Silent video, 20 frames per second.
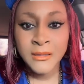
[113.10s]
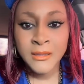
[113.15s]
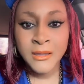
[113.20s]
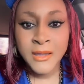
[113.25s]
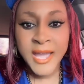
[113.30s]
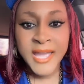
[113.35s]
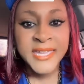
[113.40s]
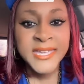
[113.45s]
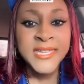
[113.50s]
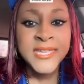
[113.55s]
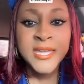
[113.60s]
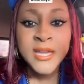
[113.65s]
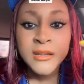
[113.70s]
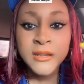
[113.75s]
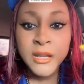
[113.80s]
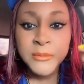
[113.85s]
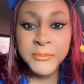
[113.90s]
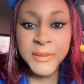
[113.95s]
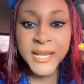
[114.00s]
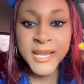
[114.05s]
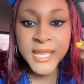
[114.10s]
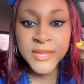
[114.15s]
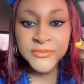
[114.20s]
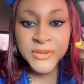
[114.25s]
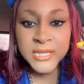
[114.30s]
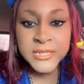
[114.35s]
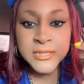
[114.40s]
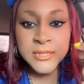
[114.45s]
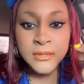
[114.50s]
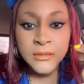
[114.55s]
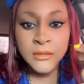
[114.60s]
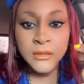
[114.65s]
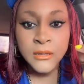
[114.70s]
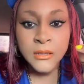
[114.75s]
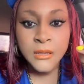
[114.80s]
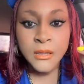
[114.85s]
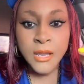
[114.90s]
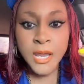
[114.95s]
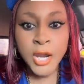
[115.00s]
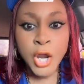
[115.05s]
I cannot believe it.
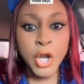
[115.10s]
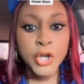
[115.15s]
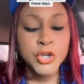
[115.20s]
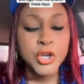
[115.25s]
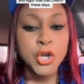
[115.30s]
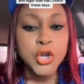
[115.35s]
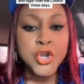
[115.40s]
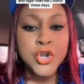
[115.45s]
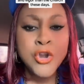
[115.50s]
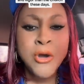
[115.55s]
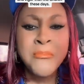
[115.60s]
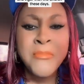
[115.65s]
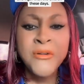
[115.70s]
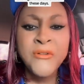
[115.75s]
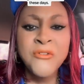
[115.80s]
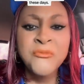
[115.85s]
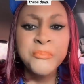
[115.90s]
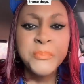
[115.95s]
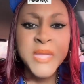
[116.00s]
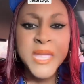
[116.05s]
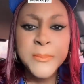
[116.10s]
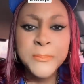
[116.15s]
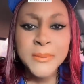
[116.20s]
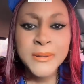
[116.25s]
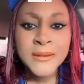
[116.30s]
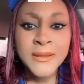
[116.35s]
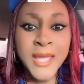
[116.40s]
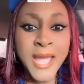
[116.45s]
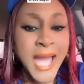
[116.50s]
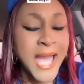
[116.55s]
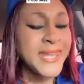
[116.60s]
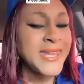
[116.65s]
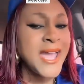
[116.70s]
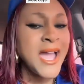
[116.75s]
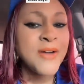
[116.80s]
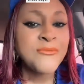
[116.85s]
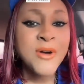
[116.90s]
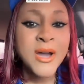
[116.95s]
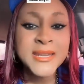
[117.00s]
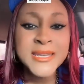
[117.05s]
The number of people, and they
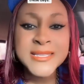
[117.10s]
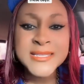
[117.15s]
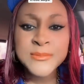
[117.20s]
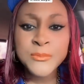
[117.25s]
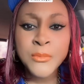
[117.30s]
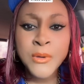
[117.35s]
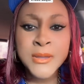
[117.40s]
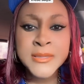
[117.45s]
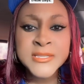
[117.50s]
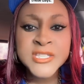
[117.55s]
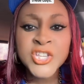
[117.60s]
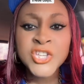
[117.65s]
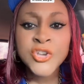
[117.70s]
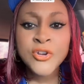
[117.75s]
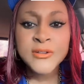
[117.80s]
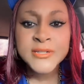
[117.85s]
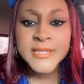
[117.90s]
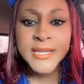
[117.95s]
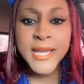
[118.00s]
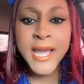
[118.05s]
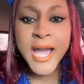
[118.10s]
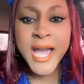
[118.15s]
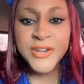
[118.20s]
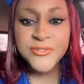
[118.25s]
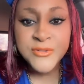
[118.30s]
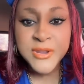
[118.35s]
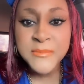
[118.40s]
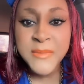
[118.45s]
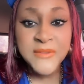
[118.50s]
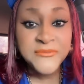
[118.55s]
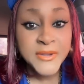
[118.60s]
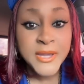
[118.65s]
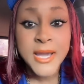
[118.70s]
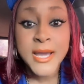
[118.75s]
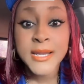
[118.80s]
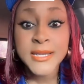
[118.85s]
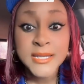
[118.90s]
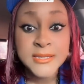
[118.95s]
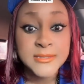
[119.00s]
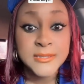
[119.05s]
have on this security guard ring, may I
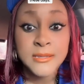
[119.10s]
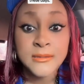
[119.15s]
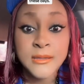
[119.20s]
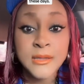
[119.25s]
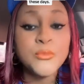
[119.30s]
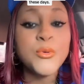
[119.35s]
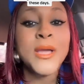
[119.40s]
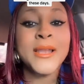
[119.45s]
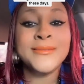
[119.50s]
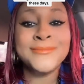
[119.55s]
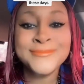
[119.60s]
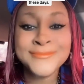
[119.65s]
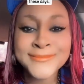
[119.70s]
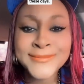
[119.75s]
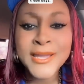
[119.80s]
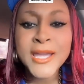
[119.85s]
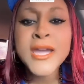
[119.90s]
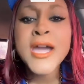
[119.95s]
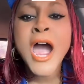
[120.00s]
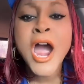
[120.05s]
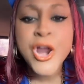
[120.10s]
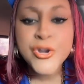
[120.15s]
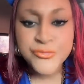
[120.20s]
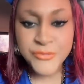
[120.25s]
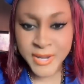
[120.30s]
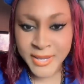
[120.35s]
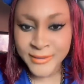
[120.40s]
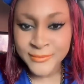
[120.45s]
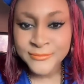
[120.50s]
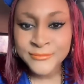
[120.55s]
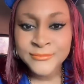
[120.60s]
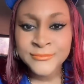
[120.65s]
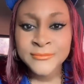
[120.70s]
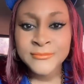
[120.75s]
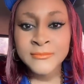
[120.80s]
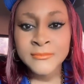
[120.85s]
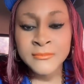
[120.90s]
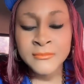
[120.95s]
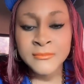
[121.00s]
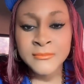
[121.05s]
call it? Well, guard ring.
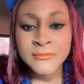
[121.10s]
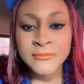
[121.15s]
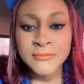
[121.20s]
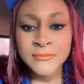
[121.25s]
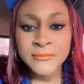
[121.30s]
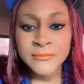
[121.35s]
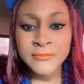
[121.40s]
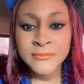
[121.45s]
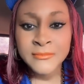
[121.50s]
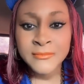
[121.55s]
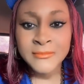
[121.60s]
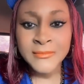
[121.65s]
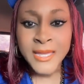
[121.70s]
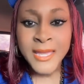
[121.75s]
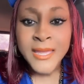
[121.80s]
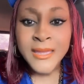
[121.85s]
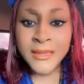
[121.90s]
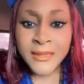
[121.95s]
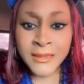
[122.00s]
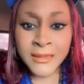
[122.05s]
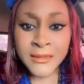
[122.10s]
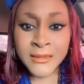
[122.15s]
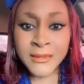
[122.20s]
Eh?